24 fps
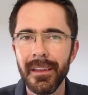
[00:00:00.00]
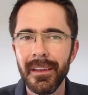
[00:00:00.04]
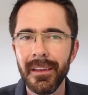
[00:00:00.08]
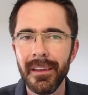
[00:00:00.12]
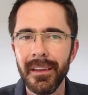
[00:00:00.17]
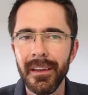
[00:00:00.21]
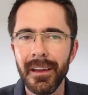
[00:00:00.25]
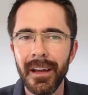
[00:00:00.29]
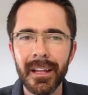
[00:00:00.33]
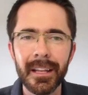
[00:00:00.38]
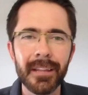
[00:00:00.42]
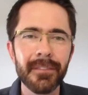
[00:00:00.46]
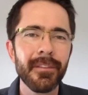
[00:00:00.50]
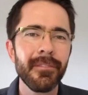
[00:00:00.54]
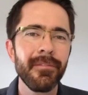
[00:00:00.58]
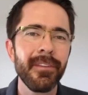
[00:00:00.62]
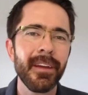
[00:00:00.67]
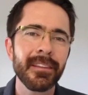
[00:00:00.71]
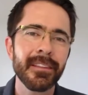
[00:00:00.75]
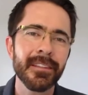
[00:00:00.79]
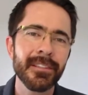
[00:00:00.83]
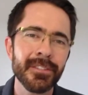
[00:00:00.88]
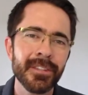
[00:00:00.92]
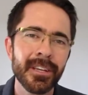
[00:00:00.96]
I love the
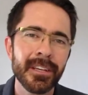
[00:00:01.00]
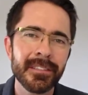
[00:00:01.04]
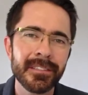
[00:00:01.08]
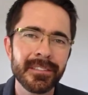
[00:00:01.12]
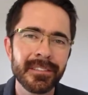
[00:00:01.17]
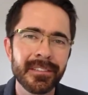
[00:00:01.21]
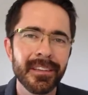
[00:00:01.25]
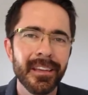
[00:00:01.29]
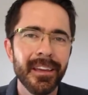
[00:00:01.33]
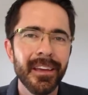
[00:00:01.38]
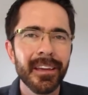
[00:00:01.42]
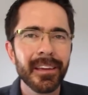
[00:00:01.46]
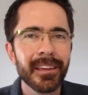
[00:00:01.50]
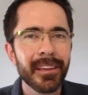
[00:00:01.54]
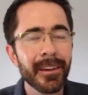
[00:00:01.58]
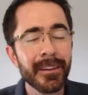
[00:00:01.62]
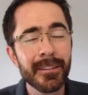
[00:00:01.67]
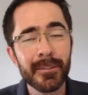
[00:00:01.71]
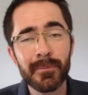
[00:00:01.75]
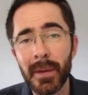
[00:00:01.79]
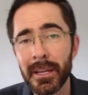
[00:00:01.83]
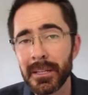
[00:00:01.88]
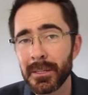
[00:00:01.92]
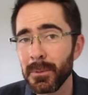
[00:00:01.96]
fact that Jesus goes
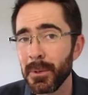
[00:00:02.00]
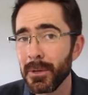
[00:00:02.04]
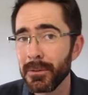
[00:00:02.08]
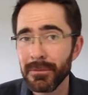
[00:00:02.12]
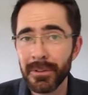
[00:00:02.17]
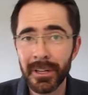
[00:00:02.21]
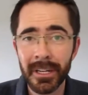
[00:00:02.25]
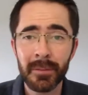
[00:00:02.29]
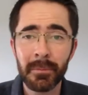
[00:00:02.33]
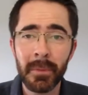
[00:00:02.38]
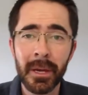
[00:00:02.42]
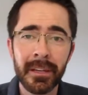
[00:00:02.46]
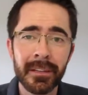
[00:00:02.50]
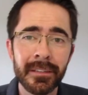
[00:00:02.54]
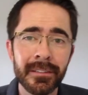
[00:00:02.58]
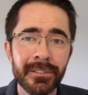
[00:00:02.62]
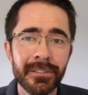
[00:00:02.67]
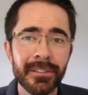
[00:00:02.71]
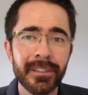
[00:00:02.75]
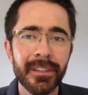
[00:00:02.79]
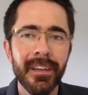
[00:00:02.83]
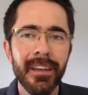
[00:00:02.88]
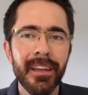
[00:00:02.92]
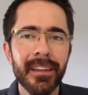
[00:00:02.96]
back to what really
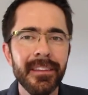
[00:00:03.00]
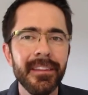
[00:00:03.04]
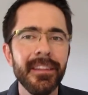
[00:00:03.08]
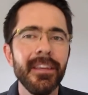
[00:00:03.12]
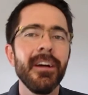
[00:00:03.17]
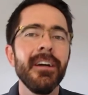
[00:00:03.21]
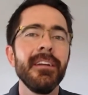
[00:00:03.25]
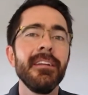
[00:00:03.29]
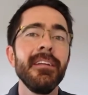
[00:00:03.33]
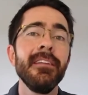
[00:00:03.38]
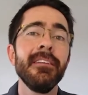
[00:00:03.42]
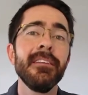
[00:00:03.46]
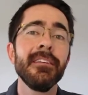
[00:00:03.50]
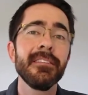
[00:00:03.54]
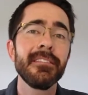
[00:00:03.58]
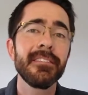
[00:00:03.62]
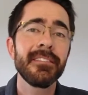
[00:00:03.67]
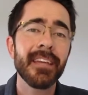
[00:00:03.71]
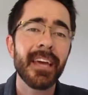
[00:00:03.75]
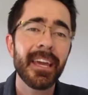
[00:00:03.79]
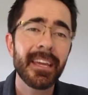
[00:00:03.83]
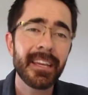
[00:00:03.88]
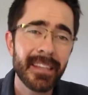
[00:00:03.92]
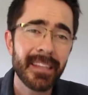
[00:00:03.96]
matters, the idea that to
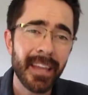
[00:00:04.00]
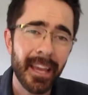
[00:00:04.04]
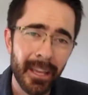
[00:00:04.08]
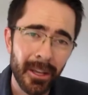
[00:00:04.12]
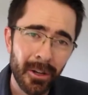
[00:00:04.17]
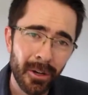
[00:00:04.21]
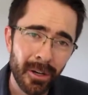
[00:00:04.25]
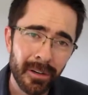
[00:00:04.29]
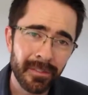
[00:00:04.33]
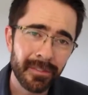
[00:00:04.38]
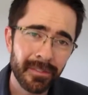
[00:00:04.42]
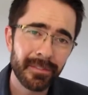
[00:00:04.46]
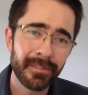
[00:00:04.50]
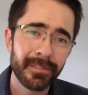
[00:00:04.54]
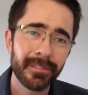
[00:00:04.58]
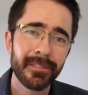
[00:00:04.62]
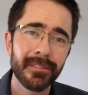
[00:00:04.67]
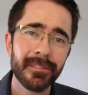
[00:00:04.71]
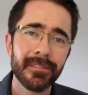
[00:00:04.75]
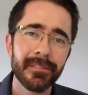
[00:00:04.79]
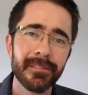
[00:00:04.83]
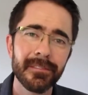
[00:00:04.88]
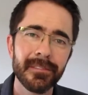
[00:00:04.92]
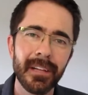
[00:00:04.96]
take a day off,
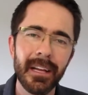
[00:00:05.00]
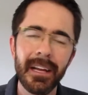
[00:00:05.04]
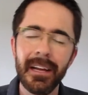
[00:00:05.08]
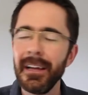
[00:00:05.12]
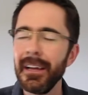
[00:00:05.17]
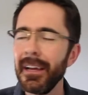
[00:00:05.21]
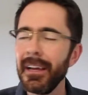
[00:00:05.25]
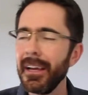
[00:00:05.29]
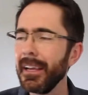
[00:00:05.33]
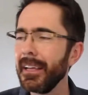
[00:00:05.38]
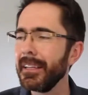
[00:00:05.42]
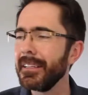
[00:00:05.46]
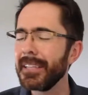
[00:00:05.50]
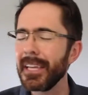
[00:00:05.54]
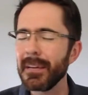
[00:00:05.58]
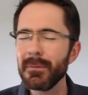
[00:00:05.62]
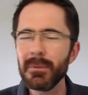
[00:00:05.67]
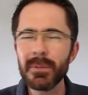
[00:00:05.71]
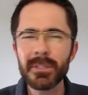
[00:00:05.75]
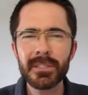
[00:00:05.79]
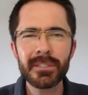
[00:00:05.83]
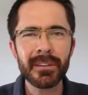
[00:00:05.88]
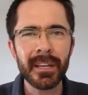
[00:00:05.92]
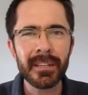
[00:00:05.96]
it
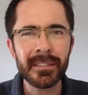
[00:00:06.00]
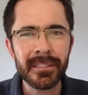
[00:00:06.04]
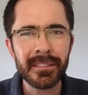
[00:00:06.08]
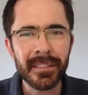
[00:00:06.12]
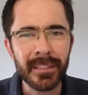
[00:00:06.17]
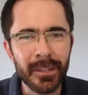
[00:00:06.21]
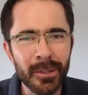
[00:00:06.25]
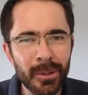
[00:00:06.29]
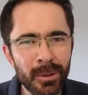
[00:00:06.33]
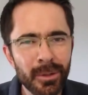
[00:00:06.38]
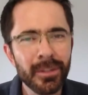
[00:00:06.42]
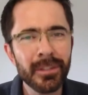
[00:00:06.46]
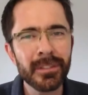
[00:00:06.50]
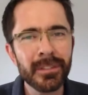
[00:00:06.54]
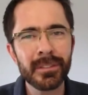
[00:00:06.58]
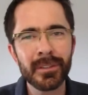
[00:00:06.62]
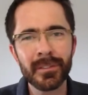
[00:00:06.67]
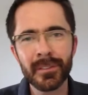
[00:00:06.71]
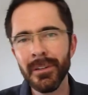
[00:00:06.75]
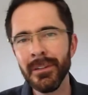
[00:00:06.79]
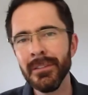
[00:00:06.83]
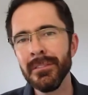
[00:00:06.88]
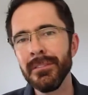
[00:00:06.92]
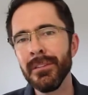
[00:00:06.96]
demonstrates the goodness of
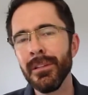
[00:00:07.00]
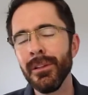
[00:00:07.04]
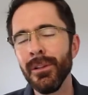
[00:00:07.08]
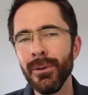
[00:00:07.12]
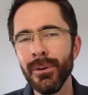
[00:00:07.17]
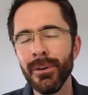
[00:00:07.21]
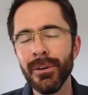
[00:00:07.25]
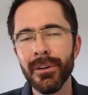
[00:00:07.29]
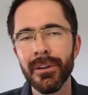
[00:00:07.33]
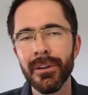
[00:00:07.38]
God's law.